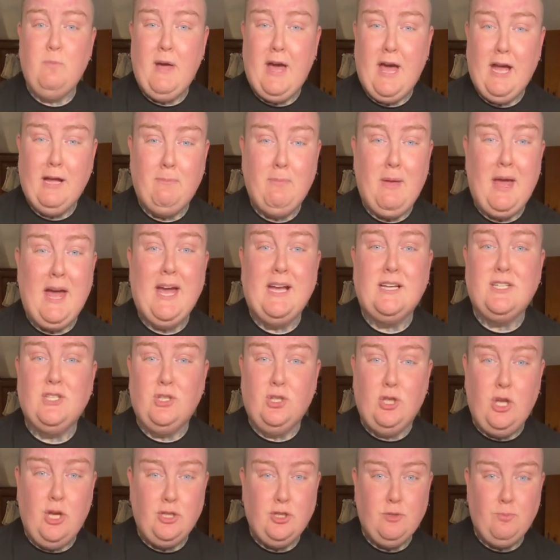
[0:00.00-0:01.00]

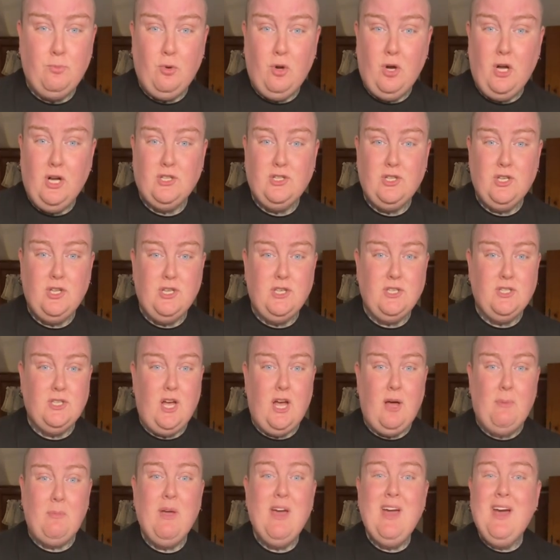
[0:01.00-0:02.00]
backpacks, lunch boxes
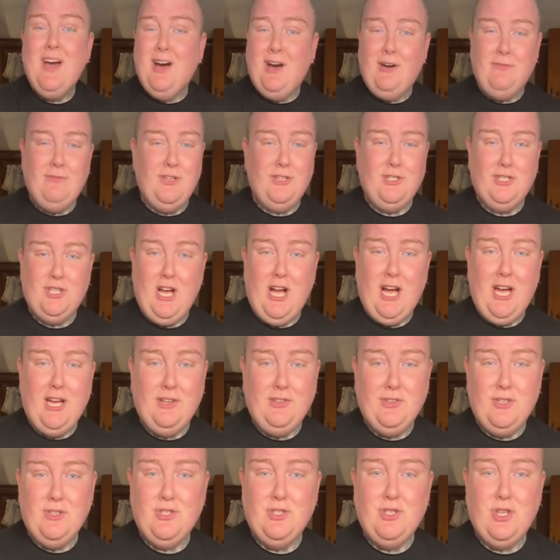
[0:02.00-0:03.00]
of your
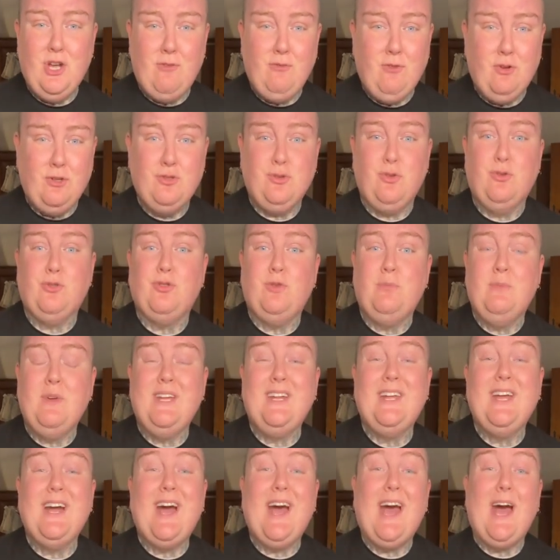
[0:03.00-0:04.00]
child and stuff on social
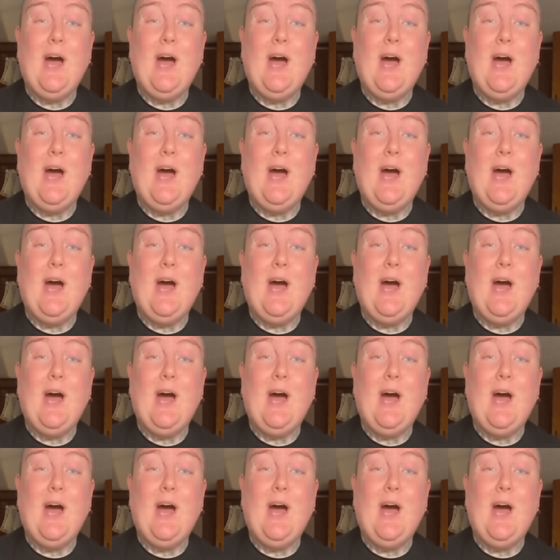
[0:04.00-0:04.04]
media.